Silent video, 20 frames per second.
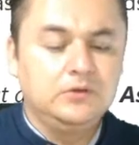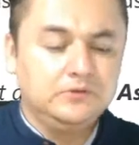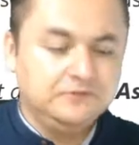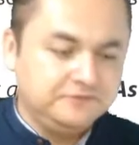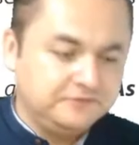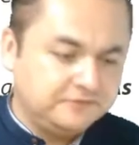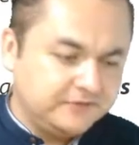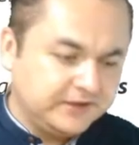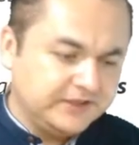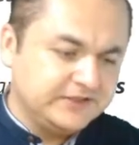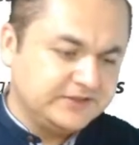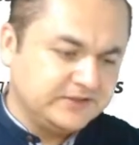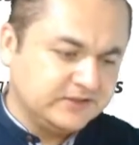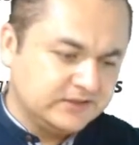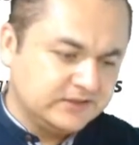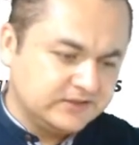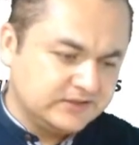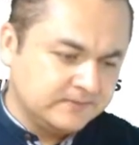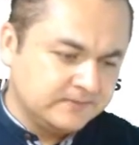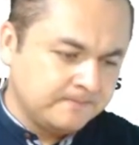
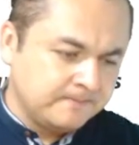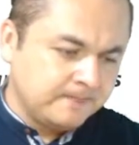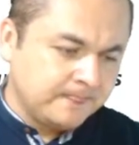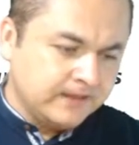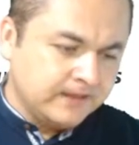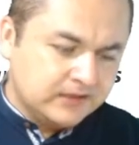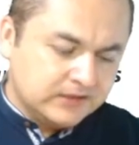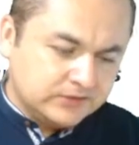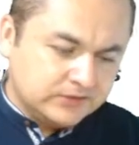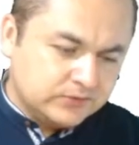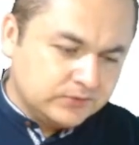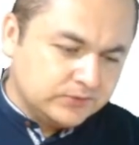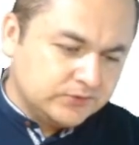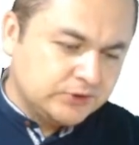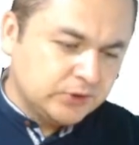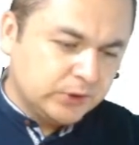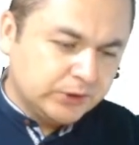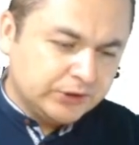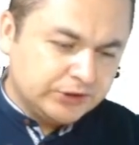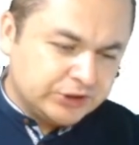phrases to
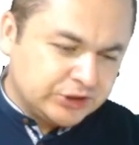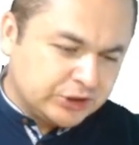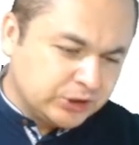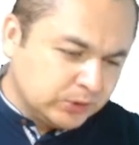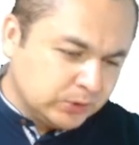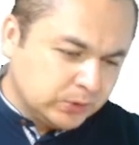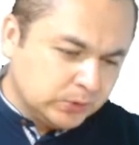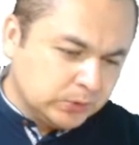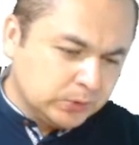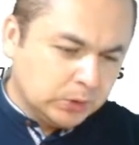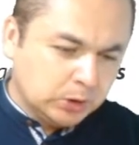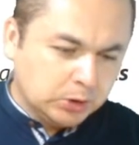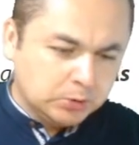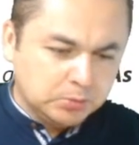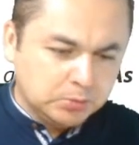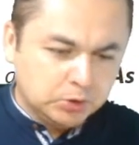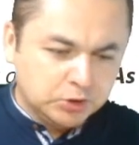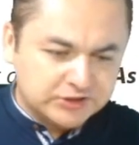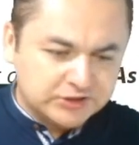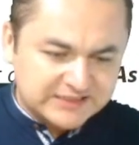join two or
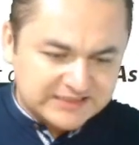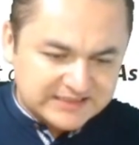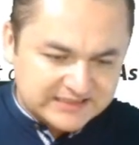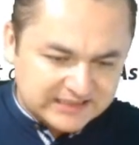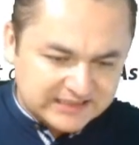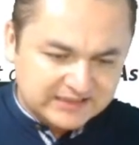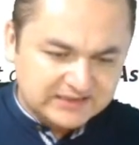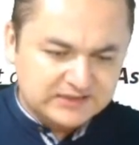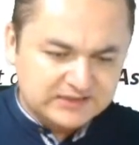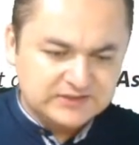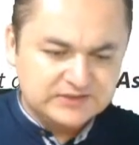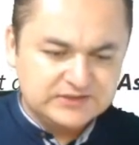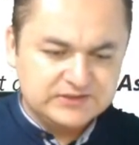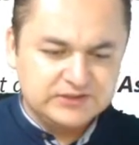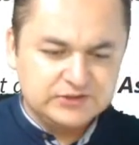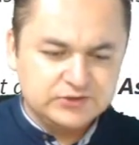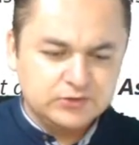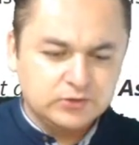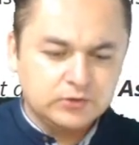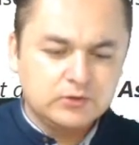more
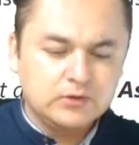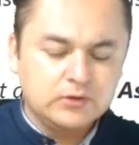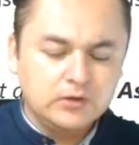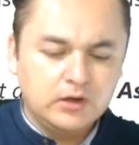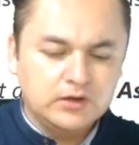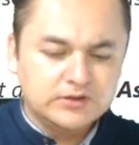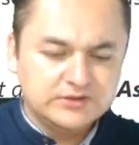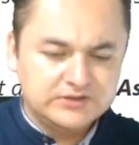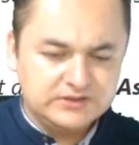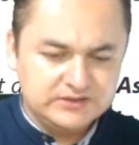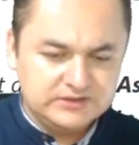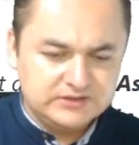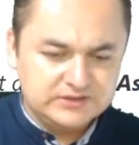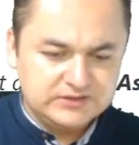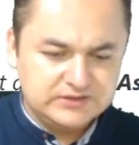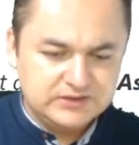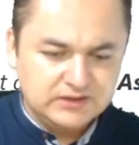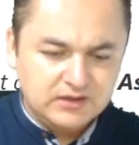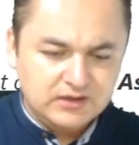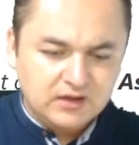sentences or
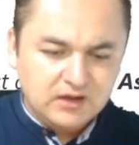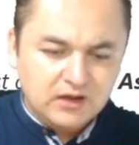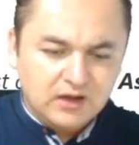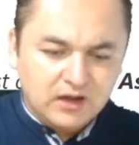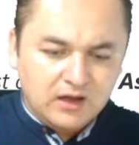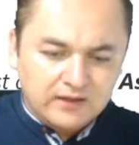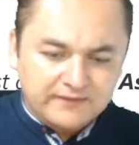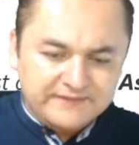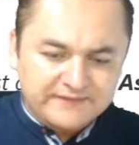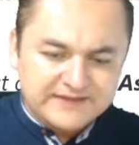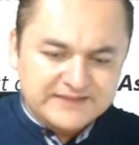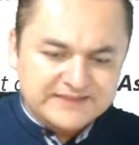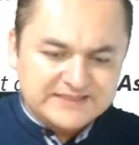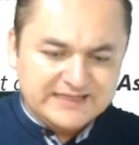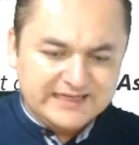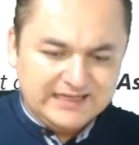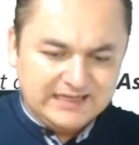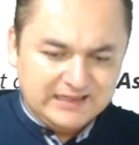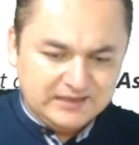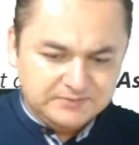clauses. This
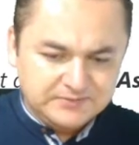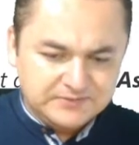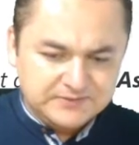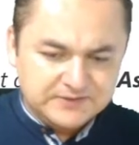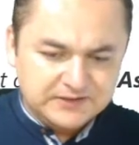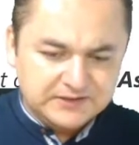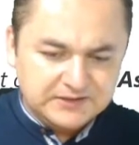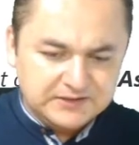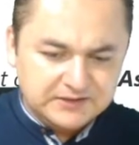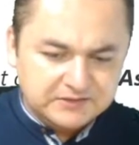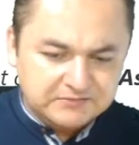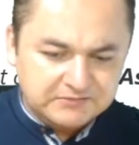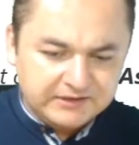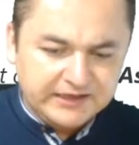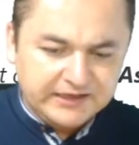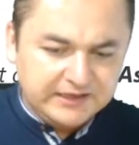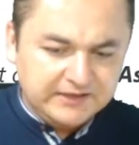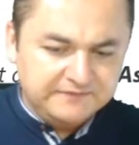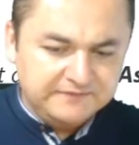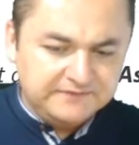helps the
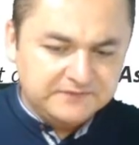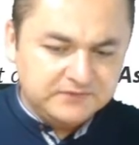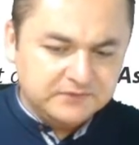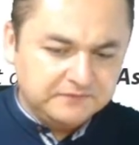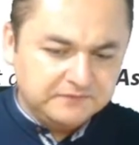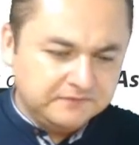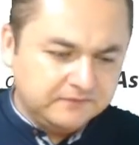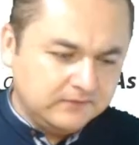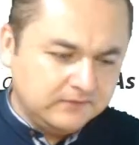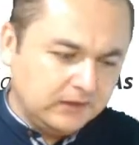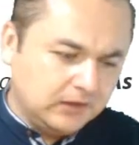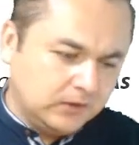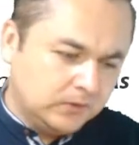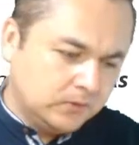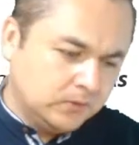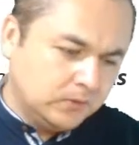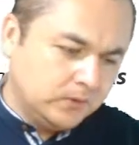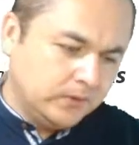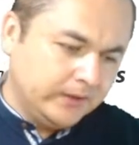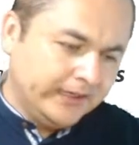narrative to
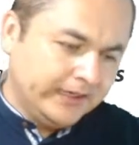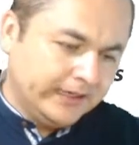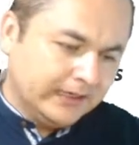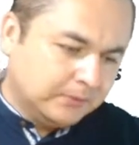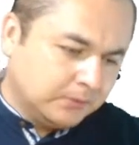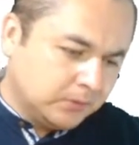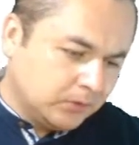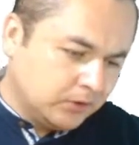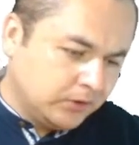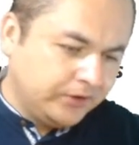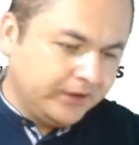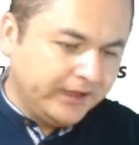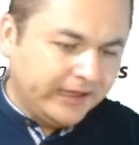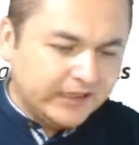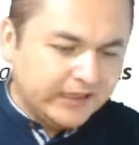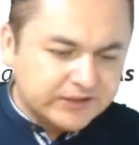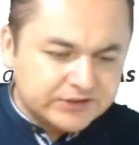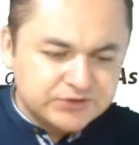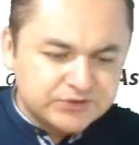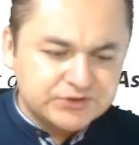flow in a more
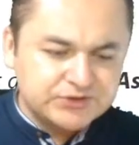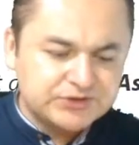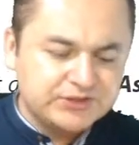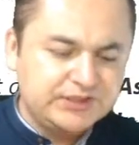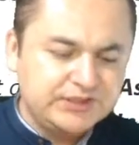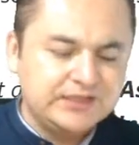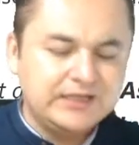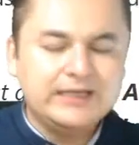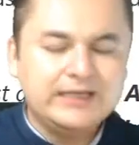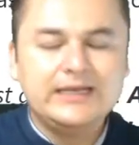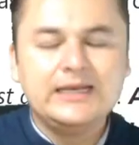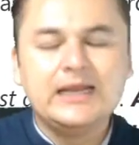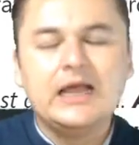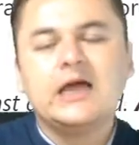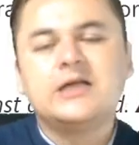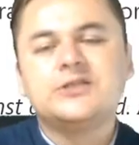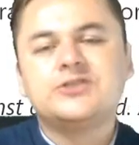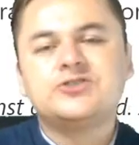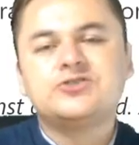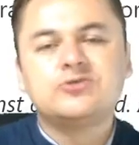interesting and
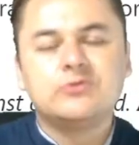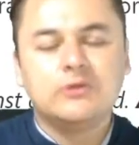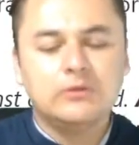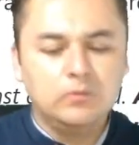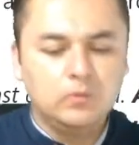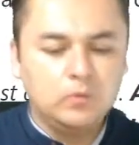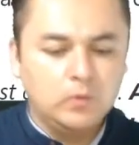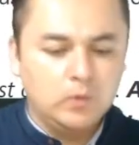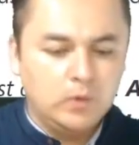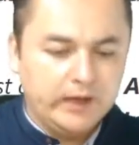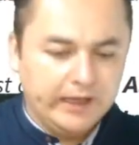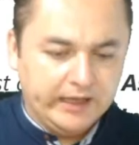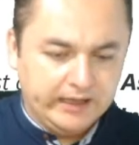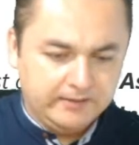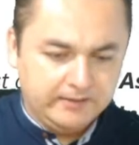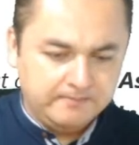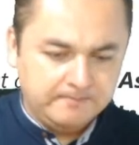natural way.